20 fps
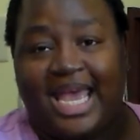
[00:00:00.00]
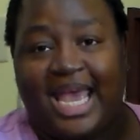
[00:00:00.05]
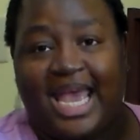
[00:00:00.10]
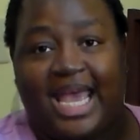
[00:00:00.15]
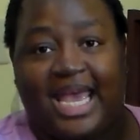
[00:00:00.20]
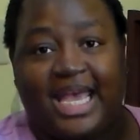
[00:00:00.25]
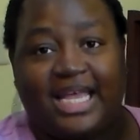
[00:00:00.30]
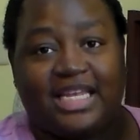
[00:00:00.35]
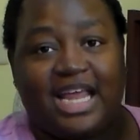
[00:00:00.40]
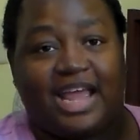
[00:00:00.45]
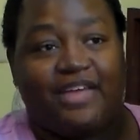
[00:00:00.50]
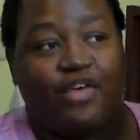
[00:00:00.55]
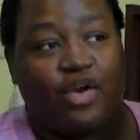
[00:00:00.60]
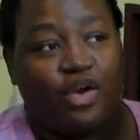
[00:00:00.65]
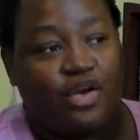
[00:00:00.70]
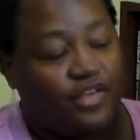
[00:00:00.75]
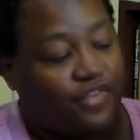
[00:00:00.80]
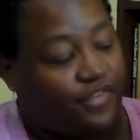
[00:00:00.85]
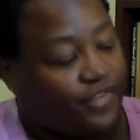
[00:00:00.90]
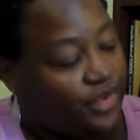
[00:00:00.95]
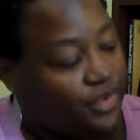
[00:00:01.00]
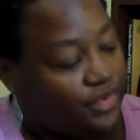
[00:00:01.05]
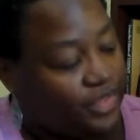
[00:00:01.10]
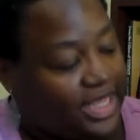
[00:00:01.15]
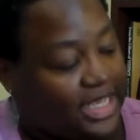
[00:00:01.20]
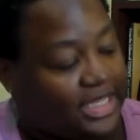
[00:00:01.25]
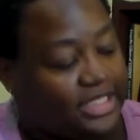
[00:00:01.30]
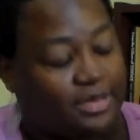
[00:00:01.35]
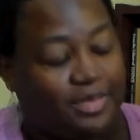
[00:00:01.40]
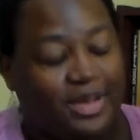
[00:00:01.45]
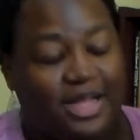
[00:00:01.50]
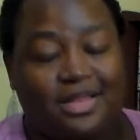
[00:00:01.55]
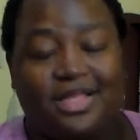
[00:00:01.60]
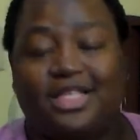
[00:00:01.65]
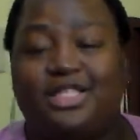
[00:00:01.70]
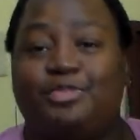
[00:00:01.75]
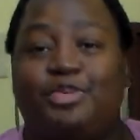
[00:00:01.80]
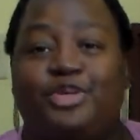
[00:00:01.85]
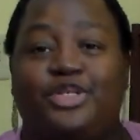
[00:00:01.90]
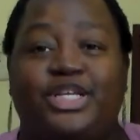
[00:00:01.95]
and I've heard a few things about
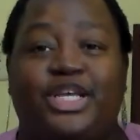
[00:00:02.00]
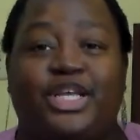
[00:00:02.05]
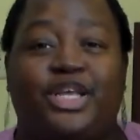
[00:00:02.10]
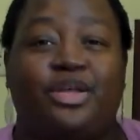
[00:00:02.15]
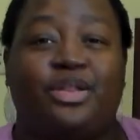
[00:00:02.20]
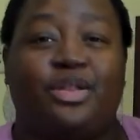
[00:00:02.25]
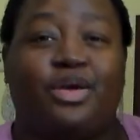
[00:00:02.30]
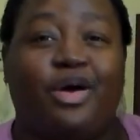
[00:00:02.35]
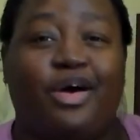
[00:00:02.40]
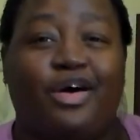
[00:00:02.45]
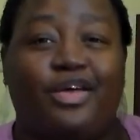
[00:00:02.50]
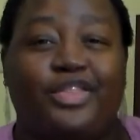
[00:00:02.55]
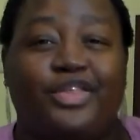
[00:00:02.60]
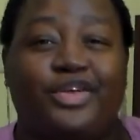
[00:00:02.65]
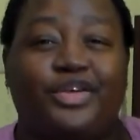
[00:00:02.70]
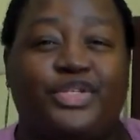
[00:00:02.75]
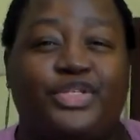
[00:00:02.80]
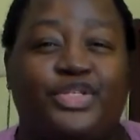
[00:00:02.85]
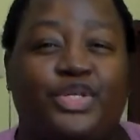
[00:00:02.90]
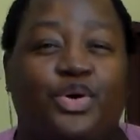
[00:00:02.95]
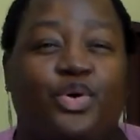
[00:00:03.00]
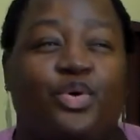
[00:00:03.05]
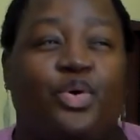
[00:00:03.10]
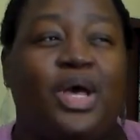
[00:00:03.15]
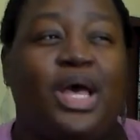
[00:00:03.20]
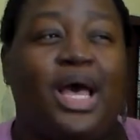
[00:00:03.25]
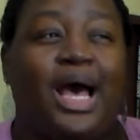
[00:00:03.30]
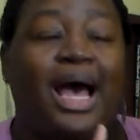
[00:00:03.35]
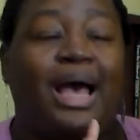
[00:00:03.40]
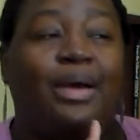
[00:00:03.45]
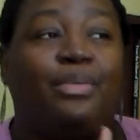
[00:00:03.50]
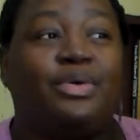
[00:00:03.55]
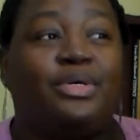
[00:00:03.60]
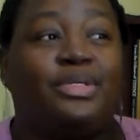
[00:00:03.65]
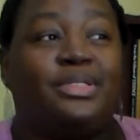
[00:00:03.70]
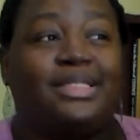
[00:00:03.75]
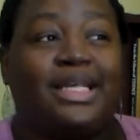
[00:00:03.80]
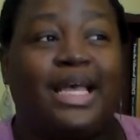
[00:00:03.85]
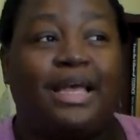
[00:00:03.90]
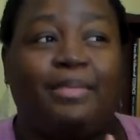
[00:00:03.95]
this particular author, so I
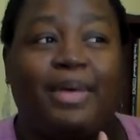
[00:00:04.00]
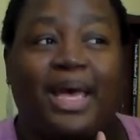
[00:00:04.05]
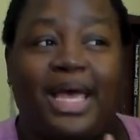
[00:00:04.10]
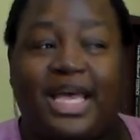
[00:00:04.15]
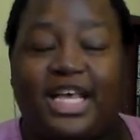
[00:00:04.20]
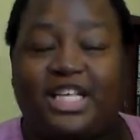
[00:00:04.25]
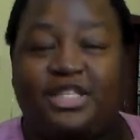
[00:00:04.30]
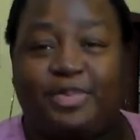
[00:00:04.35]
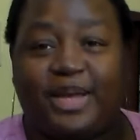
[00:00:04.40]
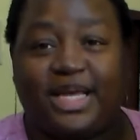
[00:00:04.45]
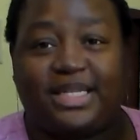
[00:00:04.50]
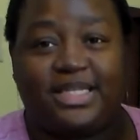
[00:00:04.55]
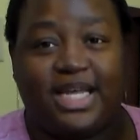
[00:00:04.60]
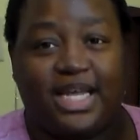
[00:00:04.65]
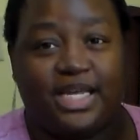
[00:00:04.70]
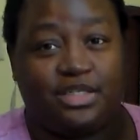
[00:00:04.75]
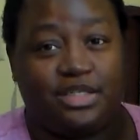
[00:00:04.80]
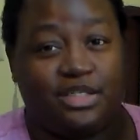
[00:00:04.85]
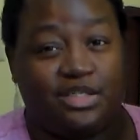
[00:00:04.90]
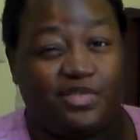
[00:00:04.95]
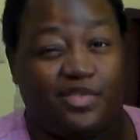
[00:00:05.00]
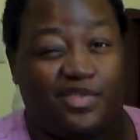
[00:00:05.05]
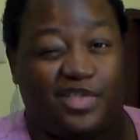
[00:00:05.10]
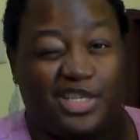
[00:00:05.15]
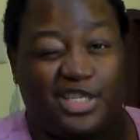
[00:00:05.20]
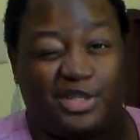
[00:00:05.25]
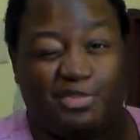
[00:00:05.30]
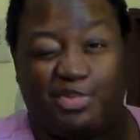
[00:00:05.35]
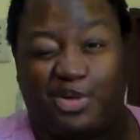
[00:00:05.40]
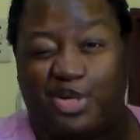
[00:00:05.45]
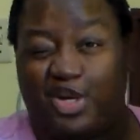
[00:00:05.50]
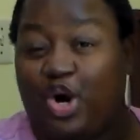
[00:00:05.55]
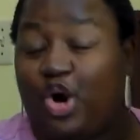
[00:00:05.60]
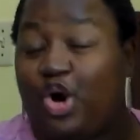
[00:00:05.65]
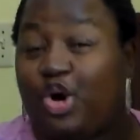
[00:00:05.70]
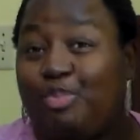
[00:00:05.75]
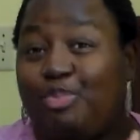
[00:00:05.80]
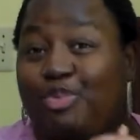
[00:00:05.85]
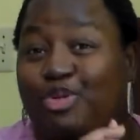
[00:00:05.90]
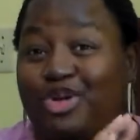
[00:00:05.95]
will say my expectations for this book
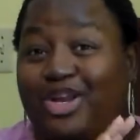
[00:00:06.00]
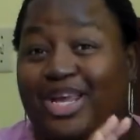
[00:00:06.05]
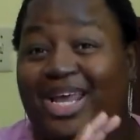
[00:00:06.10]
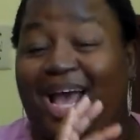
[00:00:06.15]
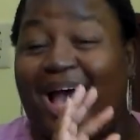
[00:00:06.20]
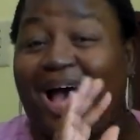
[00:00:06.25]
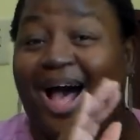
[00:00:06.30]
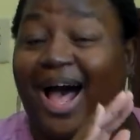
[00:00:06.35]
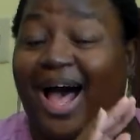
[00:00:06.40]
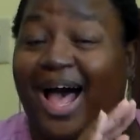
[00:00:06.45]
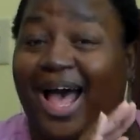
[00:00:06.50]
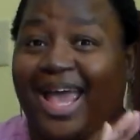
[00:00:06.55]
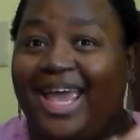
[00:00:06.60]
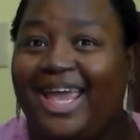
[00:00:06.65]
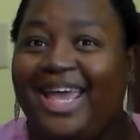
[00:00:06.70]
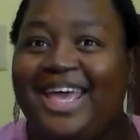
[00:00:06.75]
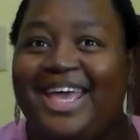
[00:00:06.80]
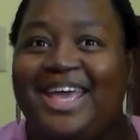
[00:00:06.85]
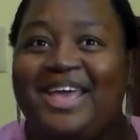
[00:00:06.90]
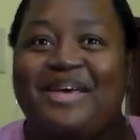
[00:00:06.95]
are pretty high.